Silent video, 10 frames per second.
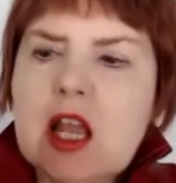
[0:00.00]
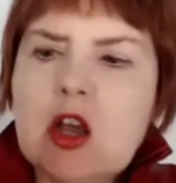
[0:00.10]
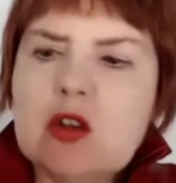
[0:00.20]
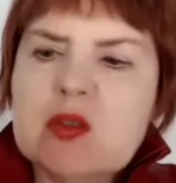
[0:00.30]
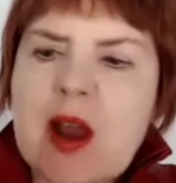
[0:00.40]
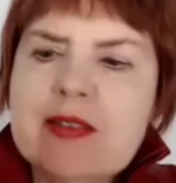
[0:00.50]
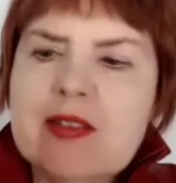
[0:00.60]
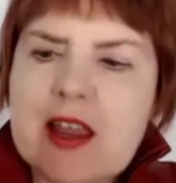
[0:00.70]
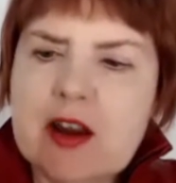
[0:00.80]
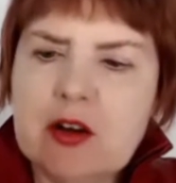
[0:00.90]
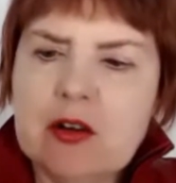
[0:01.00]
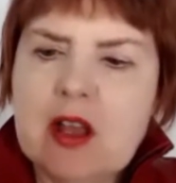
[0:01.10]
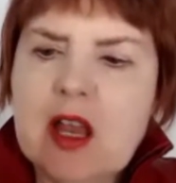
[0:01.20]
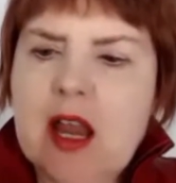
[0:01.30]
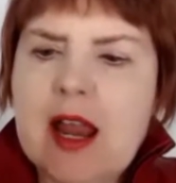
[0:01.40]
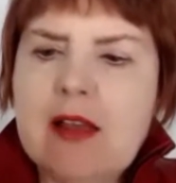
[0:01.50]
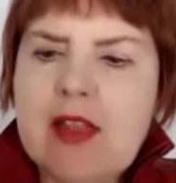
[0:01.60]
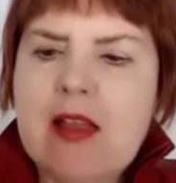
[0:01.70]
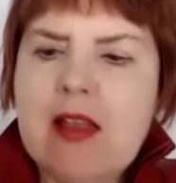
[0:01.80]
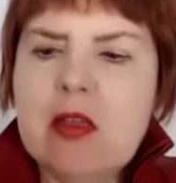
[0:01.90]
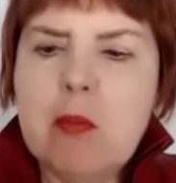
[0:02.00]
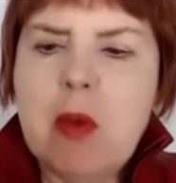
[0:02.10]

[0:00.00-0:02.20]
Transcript: It goes right there. And then the